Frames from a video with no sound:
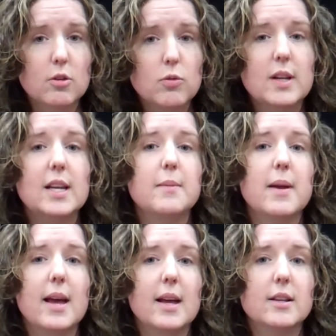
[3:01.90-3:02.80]
the
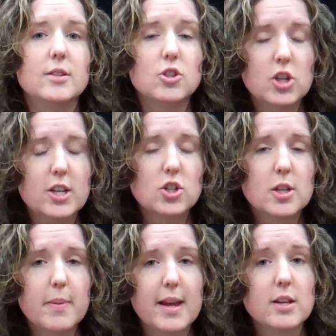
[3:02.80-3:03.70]
cream and
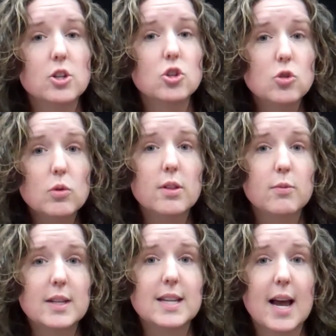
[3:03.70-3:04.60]
changing the bandage 2 to
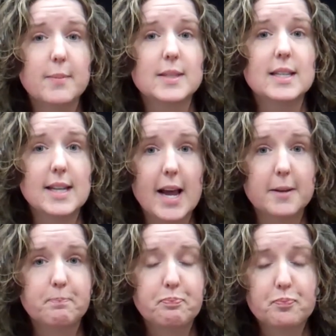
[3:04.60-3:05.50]
3 times a
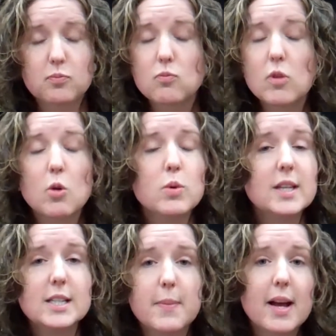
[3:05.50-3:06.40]
day. With
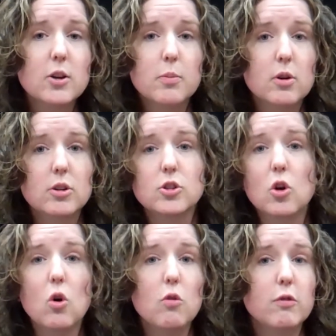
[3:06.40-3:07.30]
these minor burns,
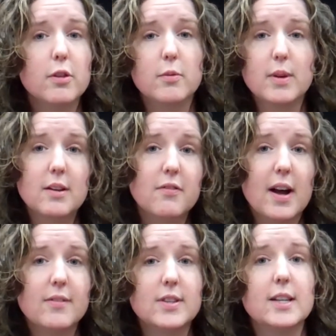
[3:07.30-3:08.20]
over 3 to
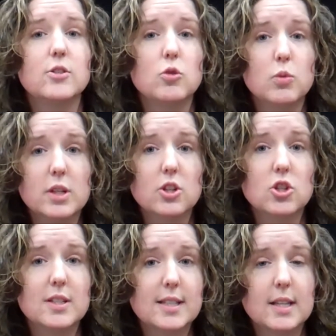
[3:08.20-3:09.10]
5 days, you really
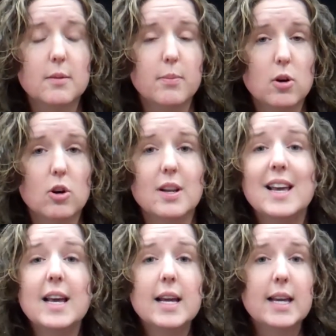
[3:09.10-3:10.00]
should see the burn
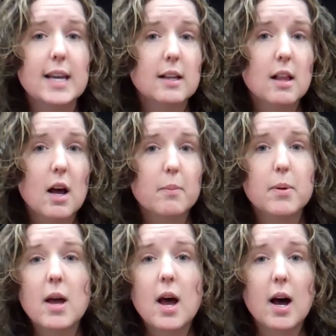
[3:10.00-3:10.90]
heal up
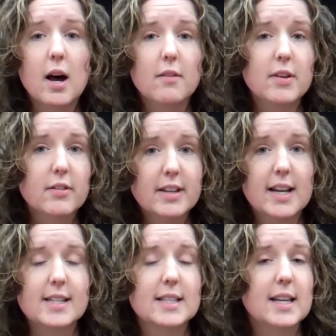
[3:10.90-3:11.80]
very
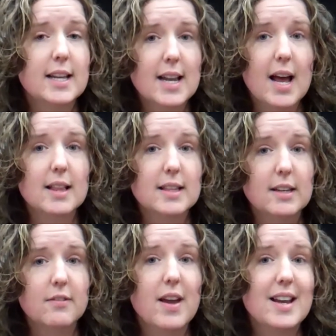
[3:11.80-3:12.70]
nicely and not
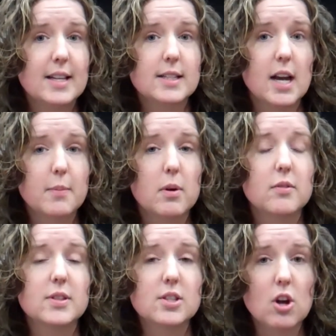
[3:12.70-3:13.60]
leave any type
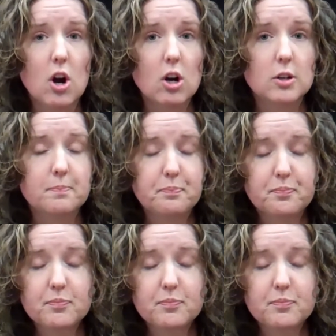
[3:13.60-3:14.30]
of scar.